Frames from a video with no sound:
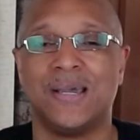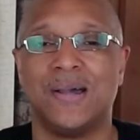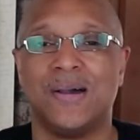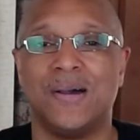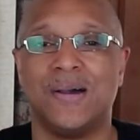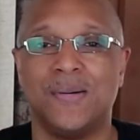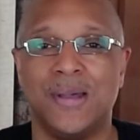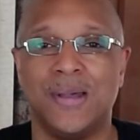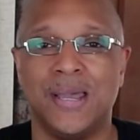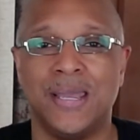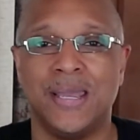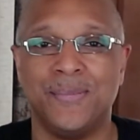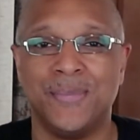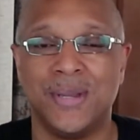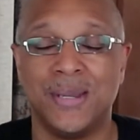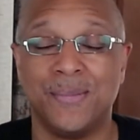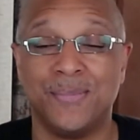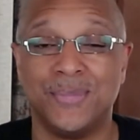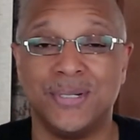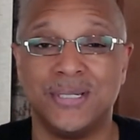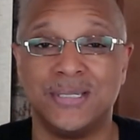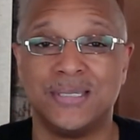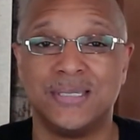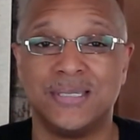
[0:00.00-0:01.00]
Uh,
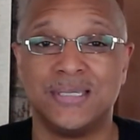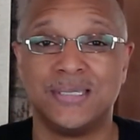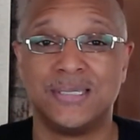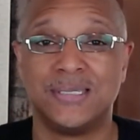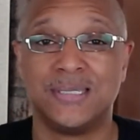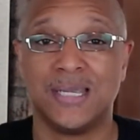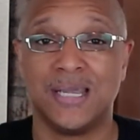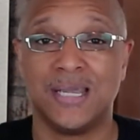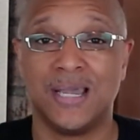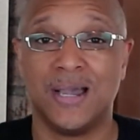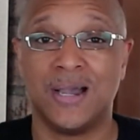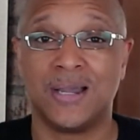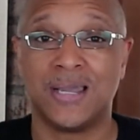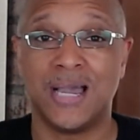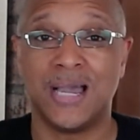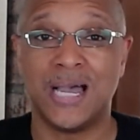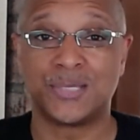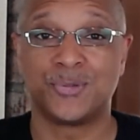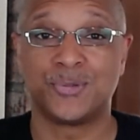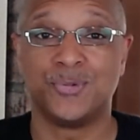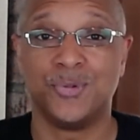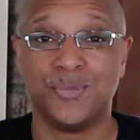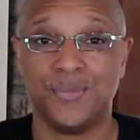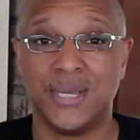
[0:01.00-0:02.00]
amen. But this is a
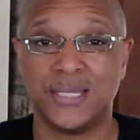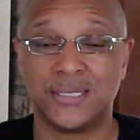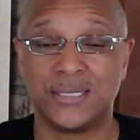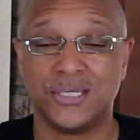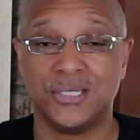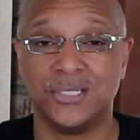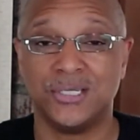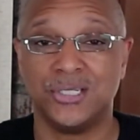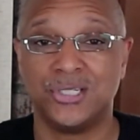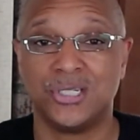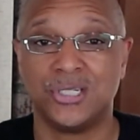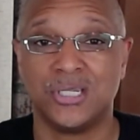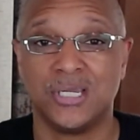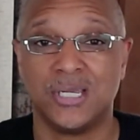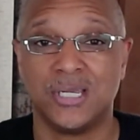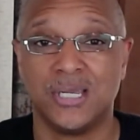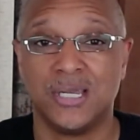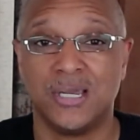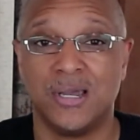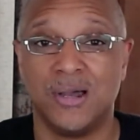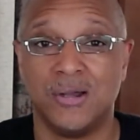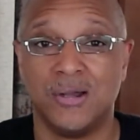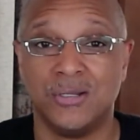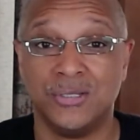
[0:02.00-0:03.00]
gospel message,
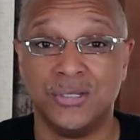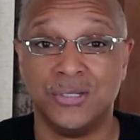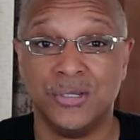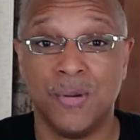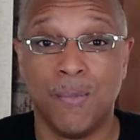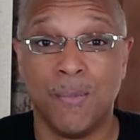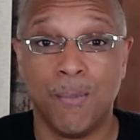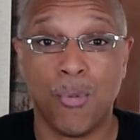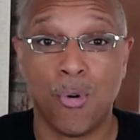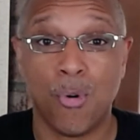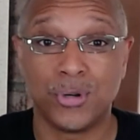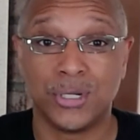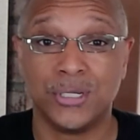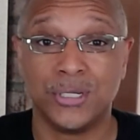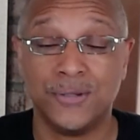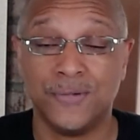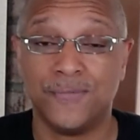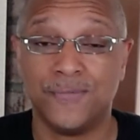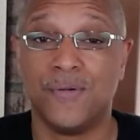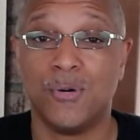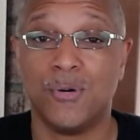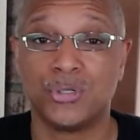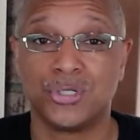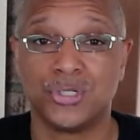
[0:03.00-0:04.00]
a morning
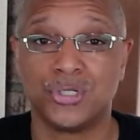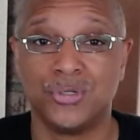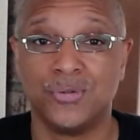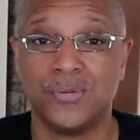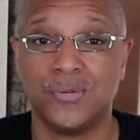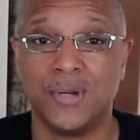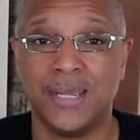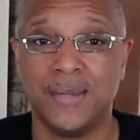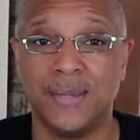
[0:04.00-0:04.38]
devotional.